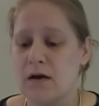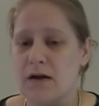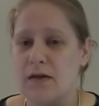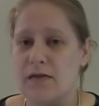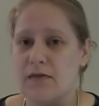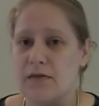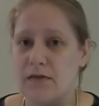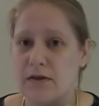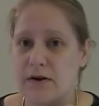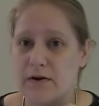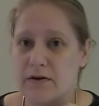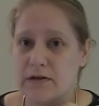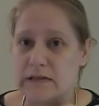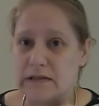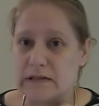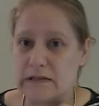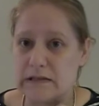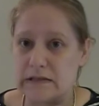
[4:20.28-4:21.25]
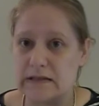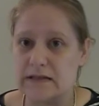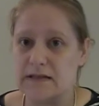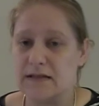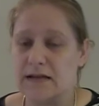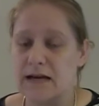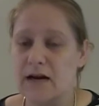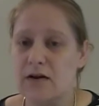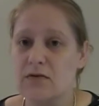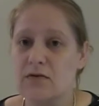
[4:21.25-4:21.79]
They are
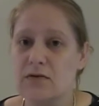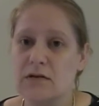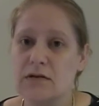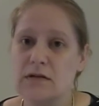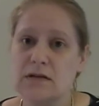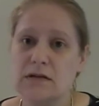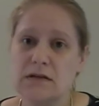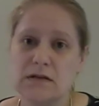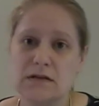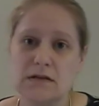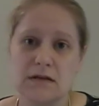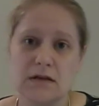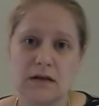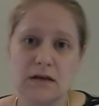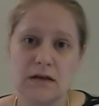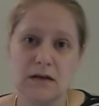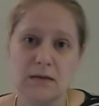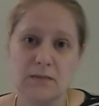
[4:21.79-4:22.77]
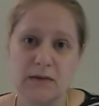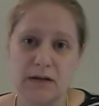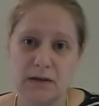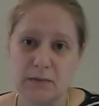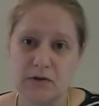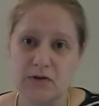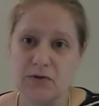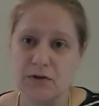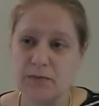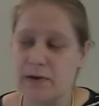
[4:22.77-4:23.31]
discounted in a
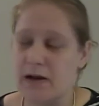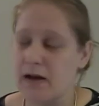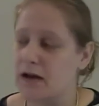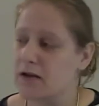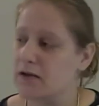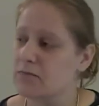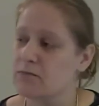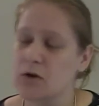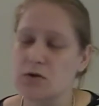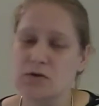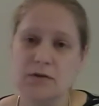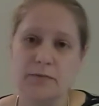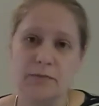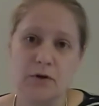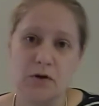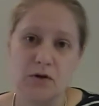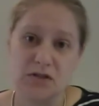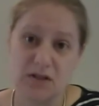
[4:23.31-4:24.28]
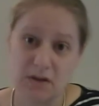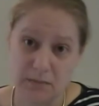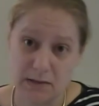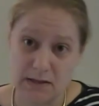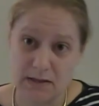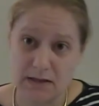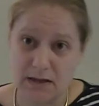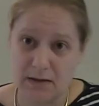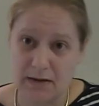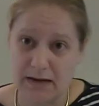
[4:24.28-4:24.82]
mystery bag, mostly because they're
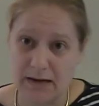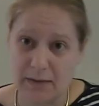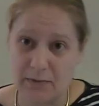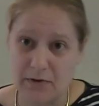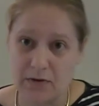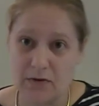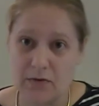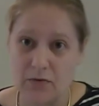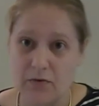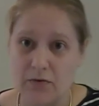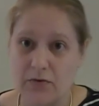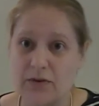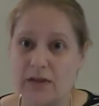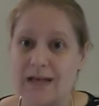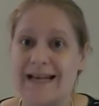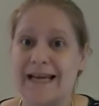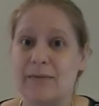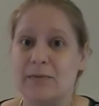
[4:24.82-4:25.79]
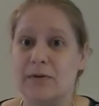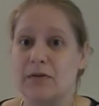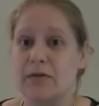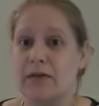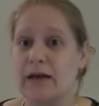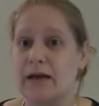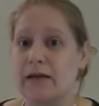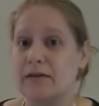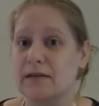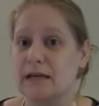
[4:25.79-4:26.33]
missing a label, or the label
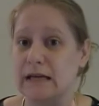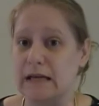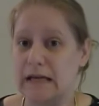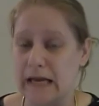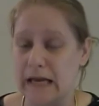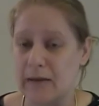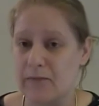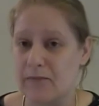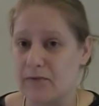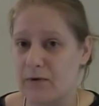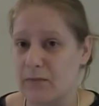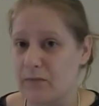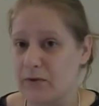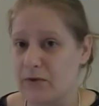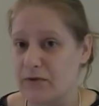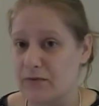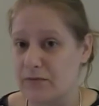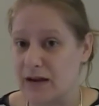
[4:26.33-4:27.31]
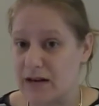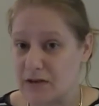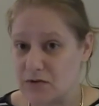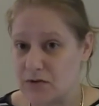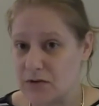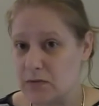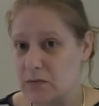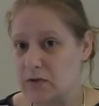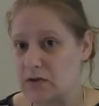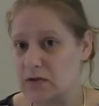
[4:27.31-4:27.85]
that they came from with the
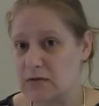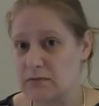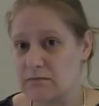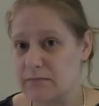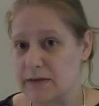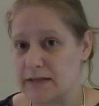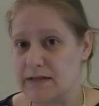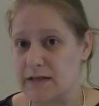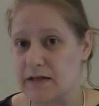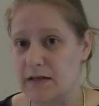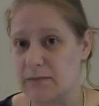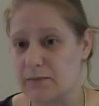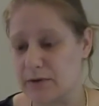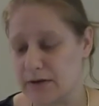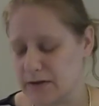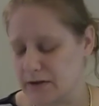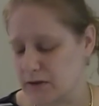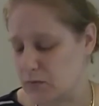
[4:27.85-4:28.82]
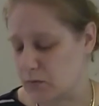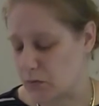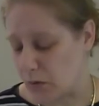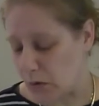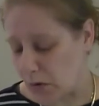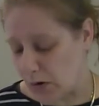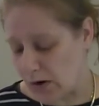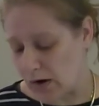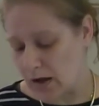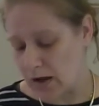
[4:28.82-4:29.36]
factory was basically printed
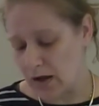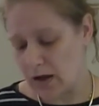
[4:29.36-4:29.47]
wrong.